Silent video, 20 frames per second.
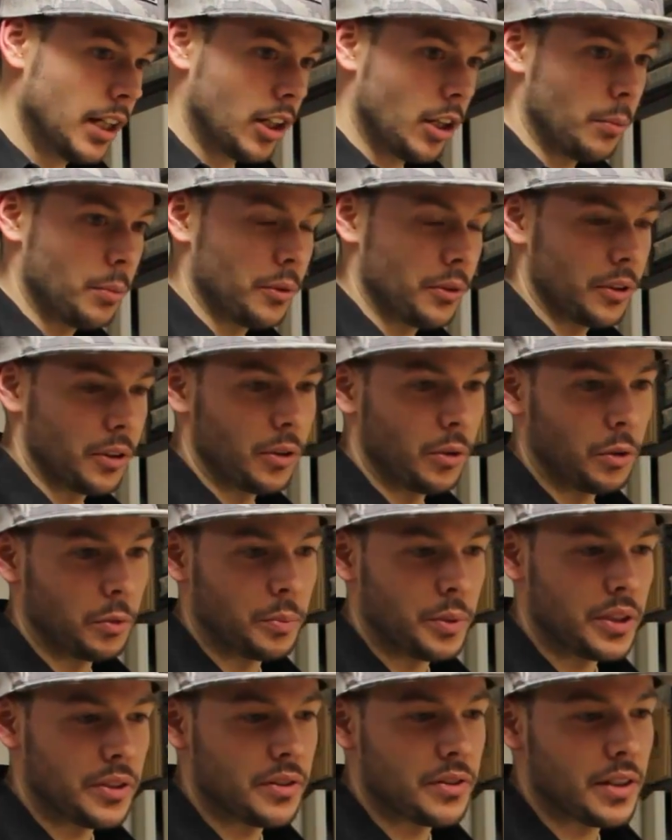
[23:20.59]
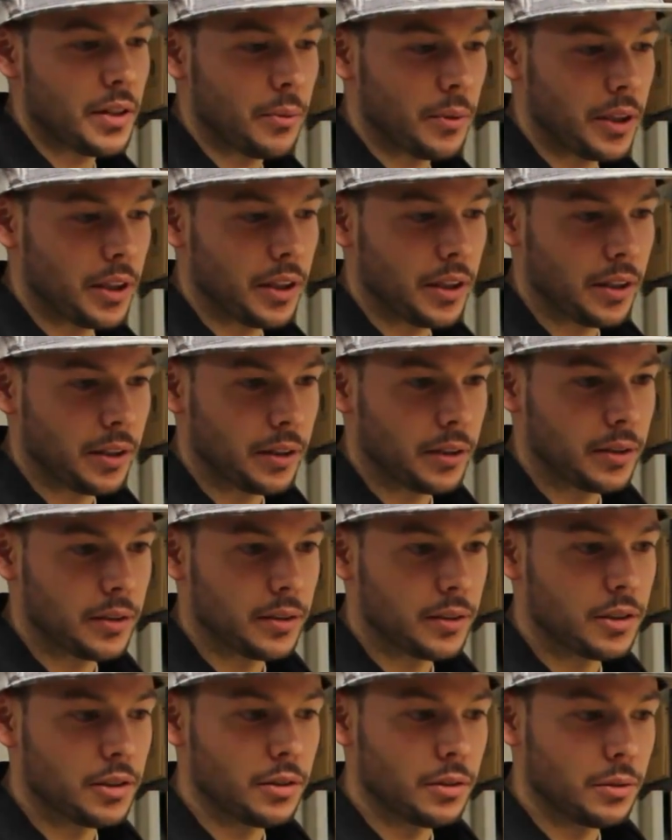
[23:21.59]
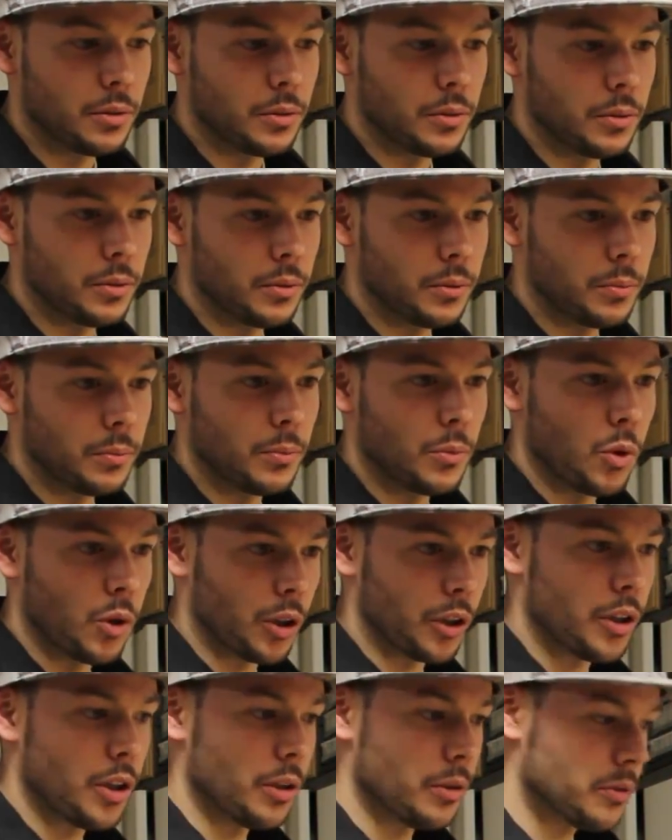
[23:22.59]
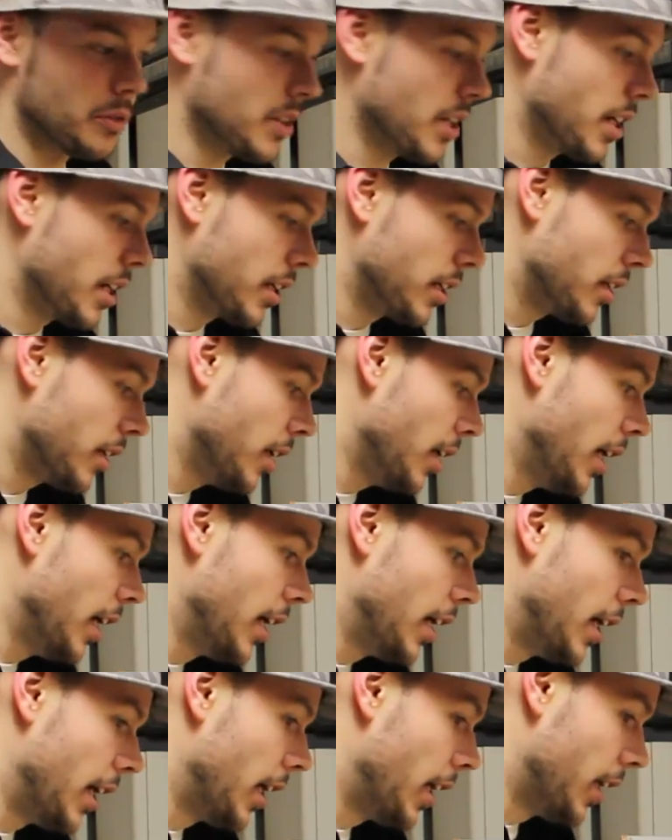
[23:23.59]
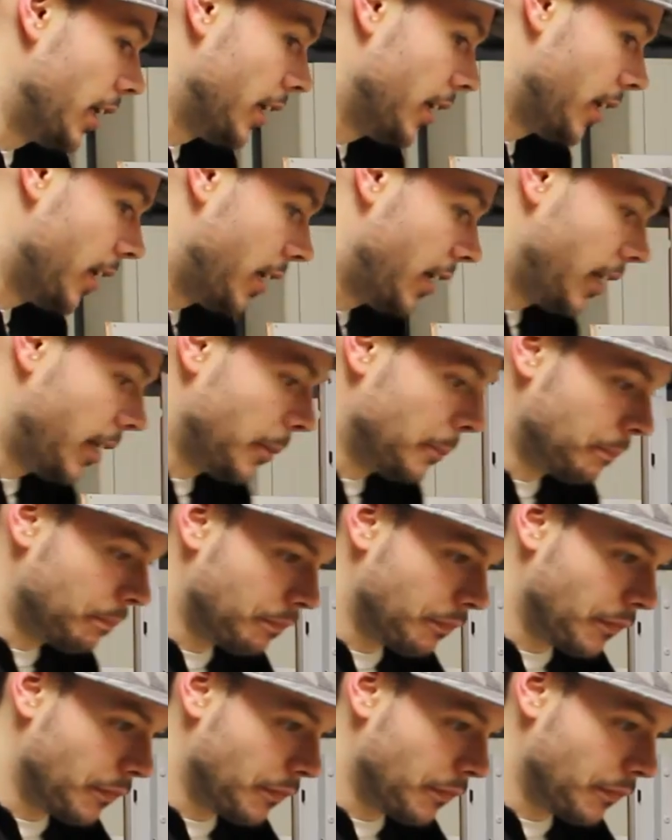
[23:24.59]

A couple of the gold pieces I want to do more coats on, and I